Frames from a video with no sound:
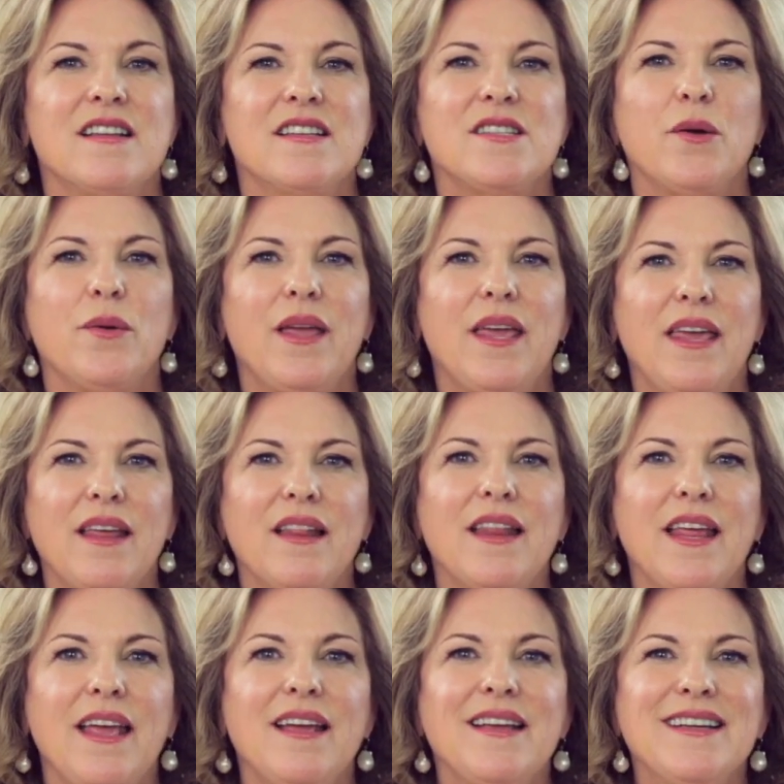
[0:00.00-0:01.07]
So,
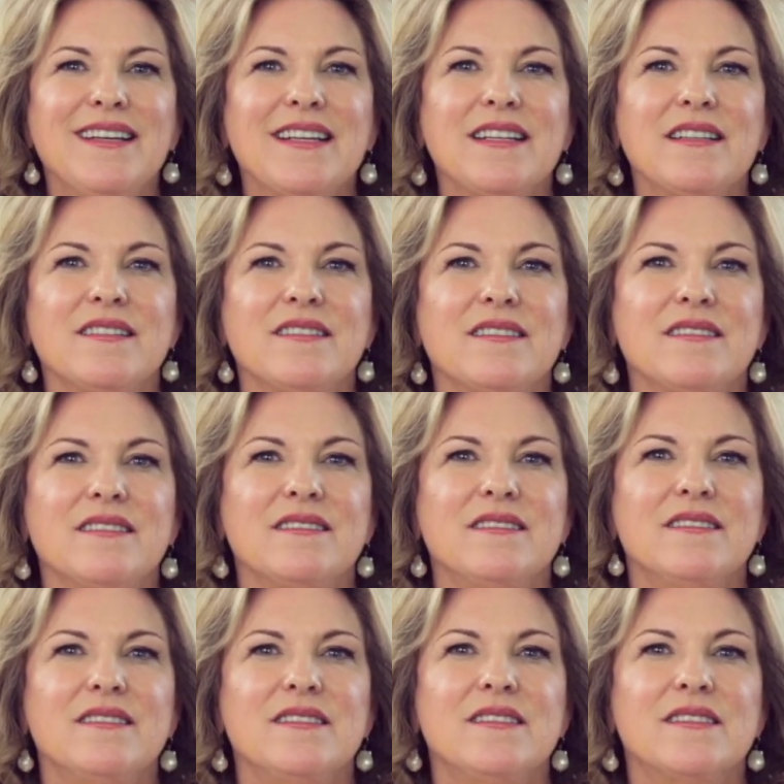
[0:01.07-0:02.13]
healing
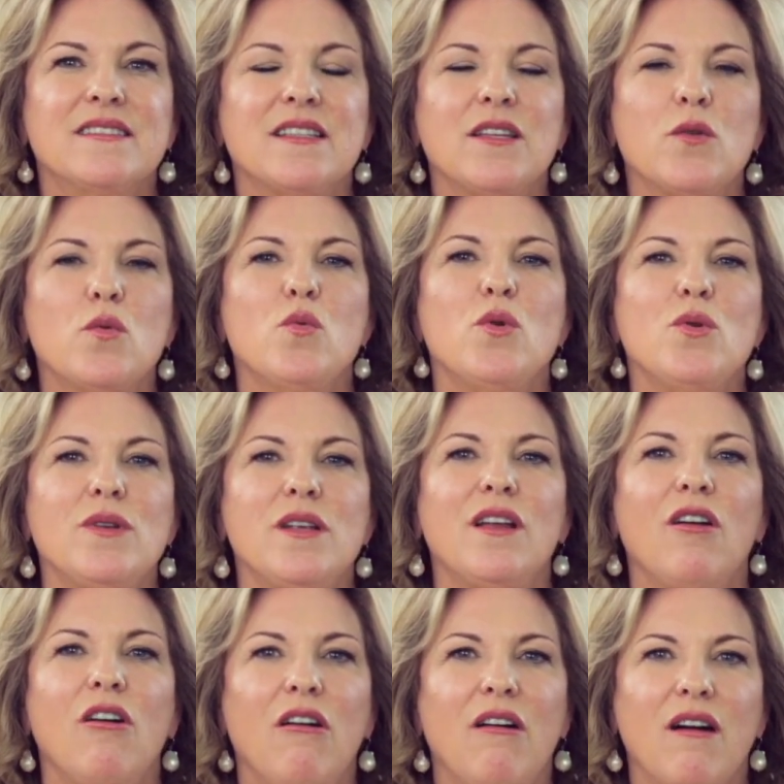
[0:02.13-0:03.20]
the
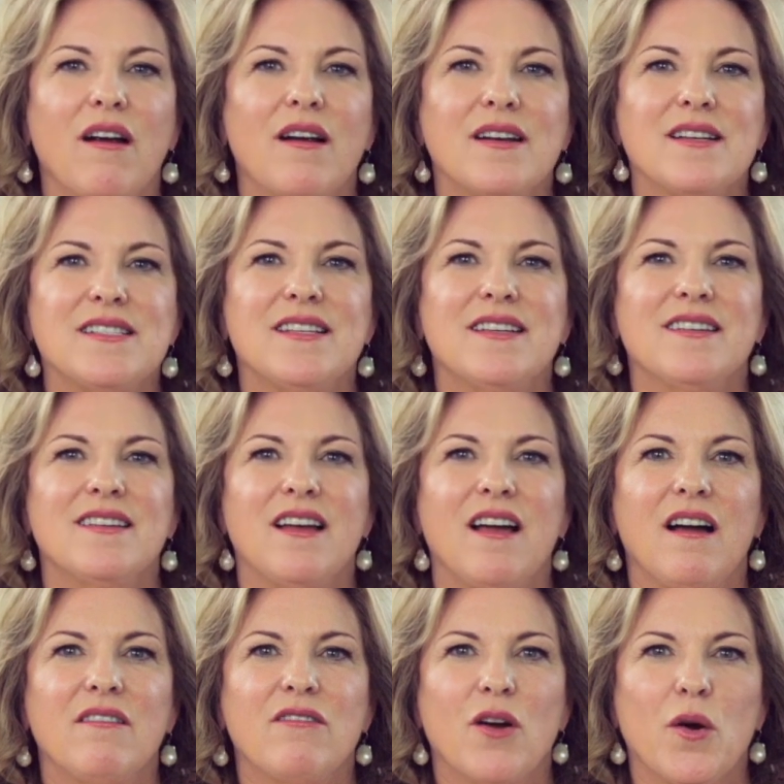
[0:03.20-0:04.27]
wounded heart
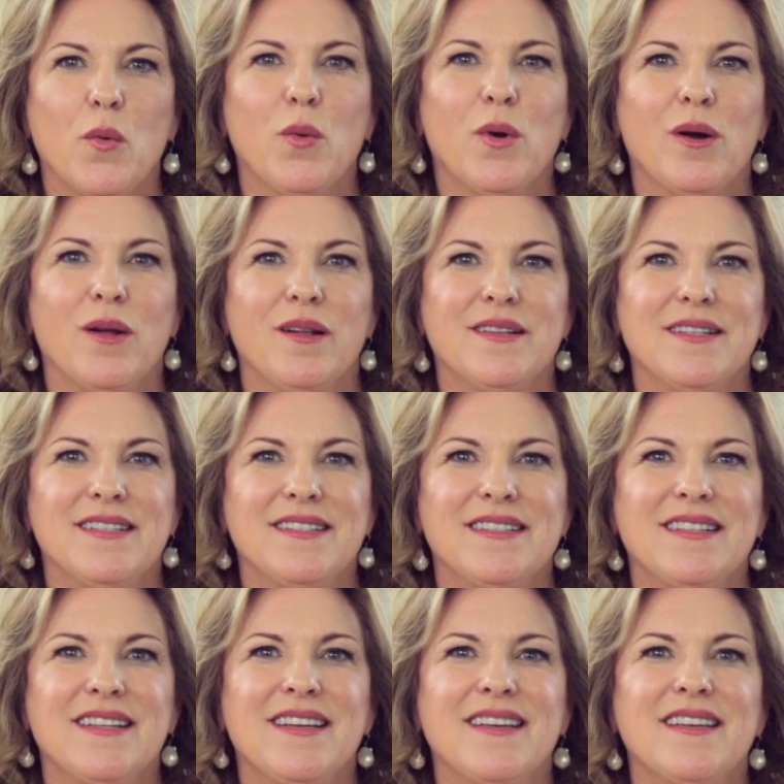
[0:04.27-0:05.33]
of our world
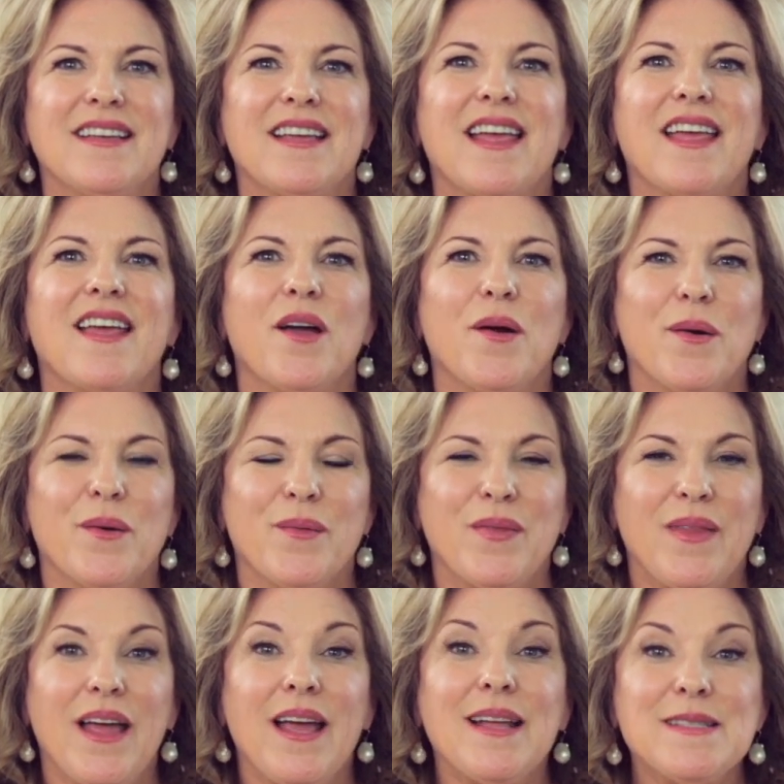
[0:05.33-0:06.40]

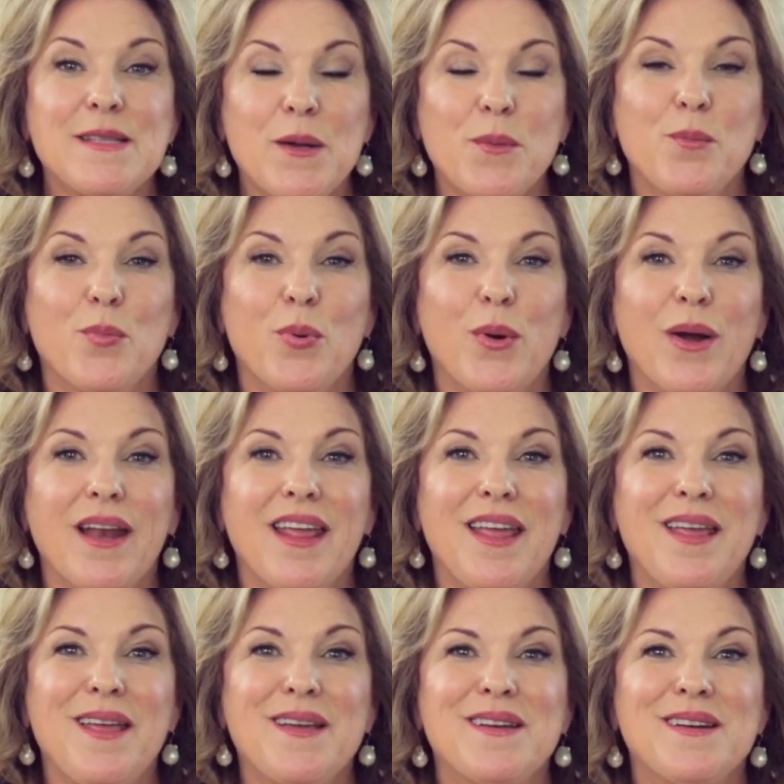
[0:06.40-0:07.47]
that's a
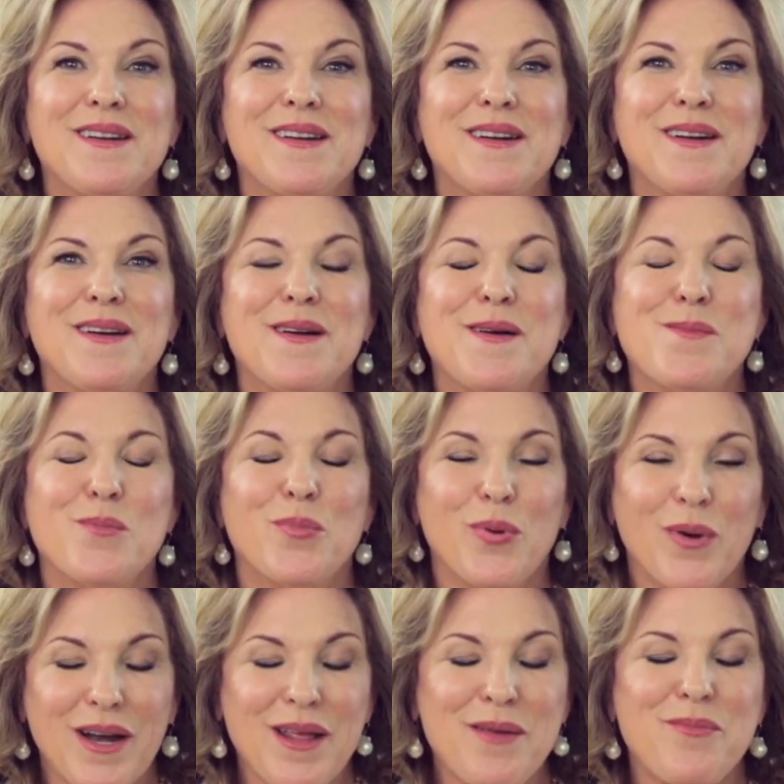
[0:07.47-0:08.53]
pretty,
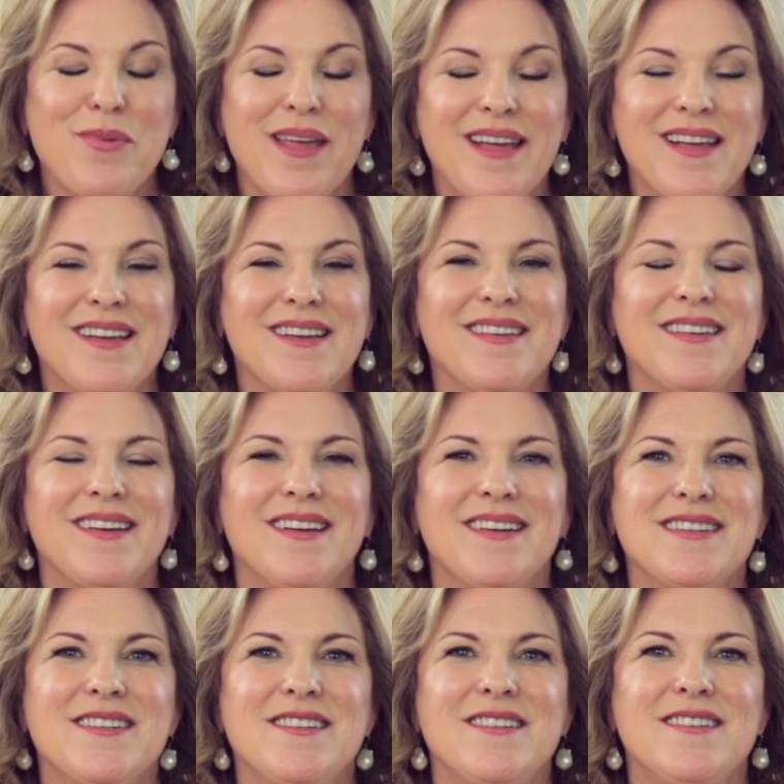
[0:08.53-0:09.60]
pretty big uh,
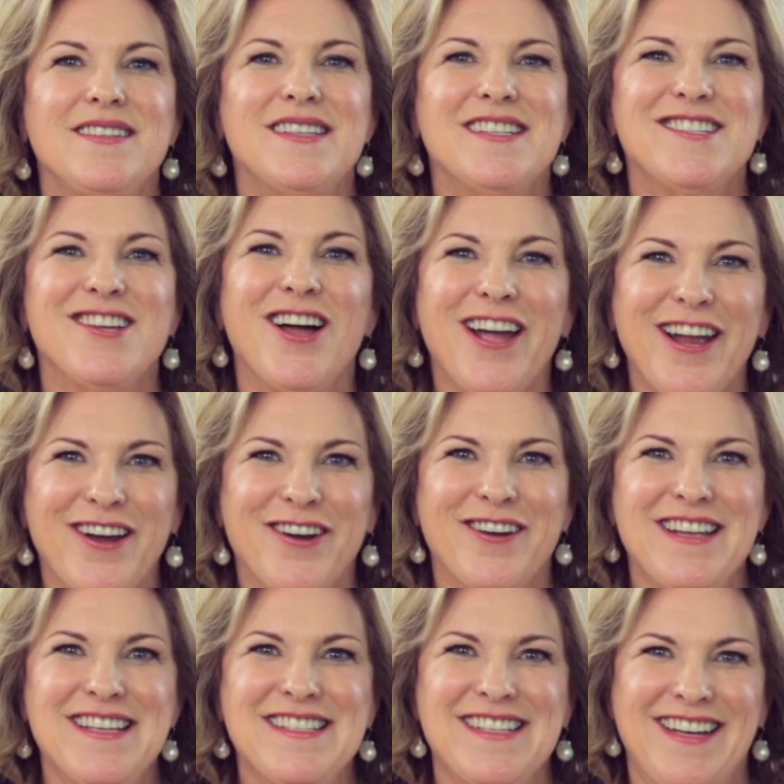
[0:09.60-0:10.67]
desire,
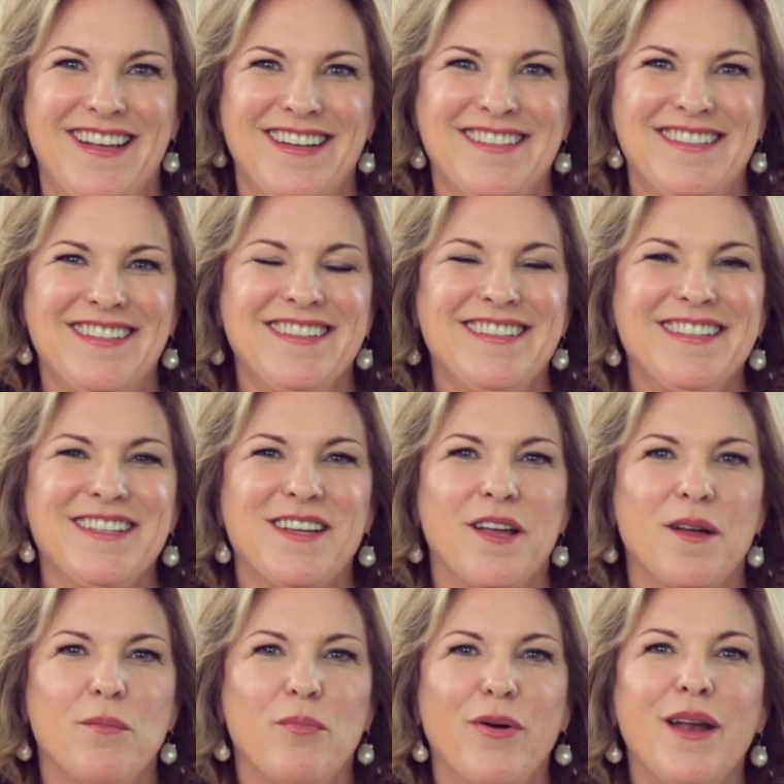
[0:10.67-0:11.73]
isn't it?
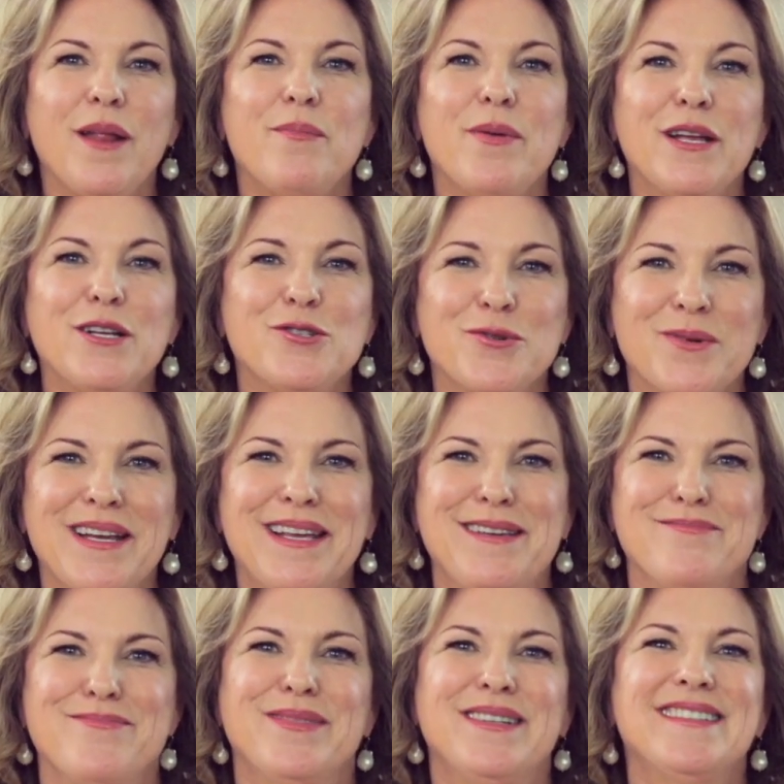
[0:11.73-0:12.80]
A pretty big
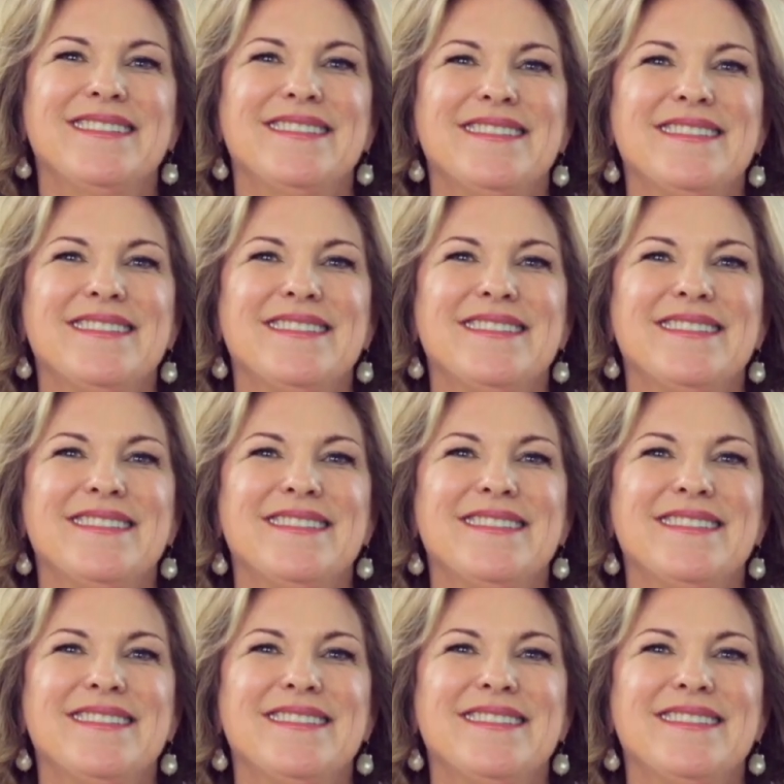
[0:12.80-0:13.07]
dream.